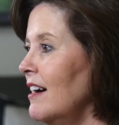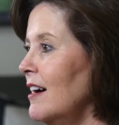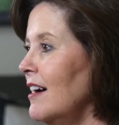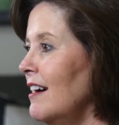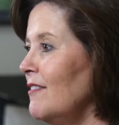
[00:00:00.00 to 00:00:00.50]

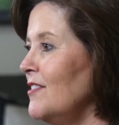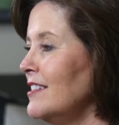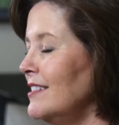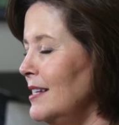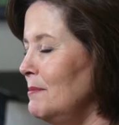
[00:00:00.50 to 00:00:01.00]
of
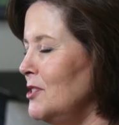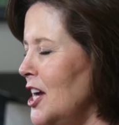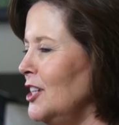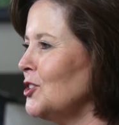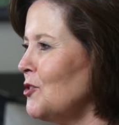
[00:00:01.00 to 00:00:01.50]
this deep
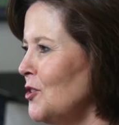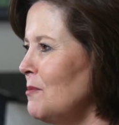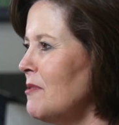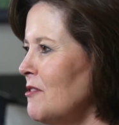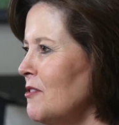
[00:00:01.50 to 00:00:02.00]
change
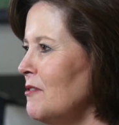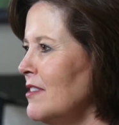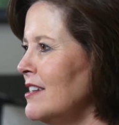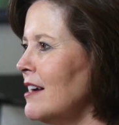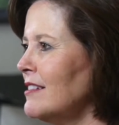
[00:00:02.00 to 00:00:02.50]
group through
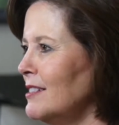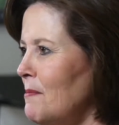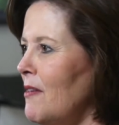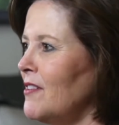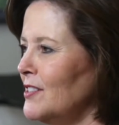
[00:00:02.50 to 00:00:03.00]
the Texas
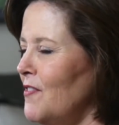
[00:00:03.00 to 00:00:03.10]
Methodist